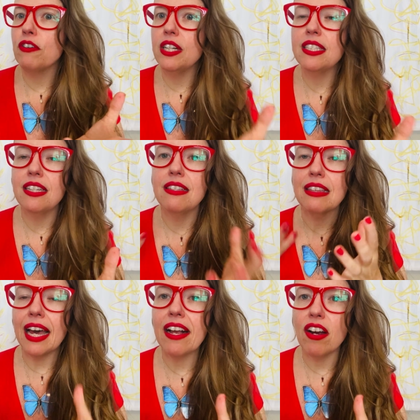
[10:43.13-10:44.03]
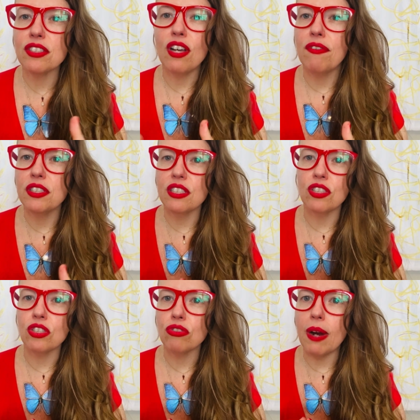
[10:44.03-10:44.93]
for instance, like our Sovereign
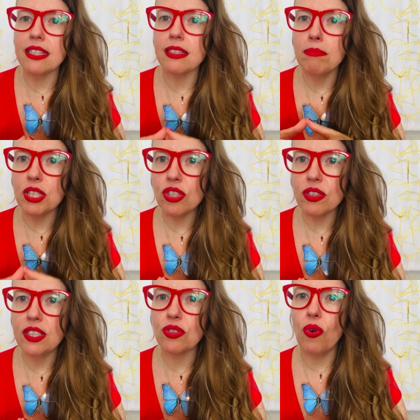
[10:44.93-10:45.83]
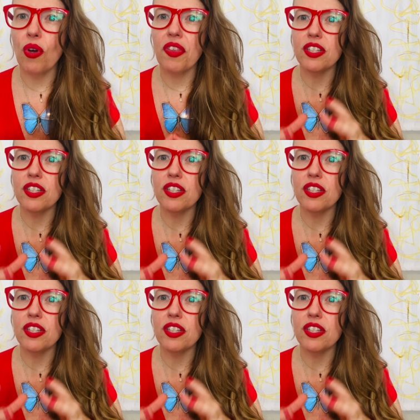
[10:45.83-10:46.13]
Sisters Rising Mystery School,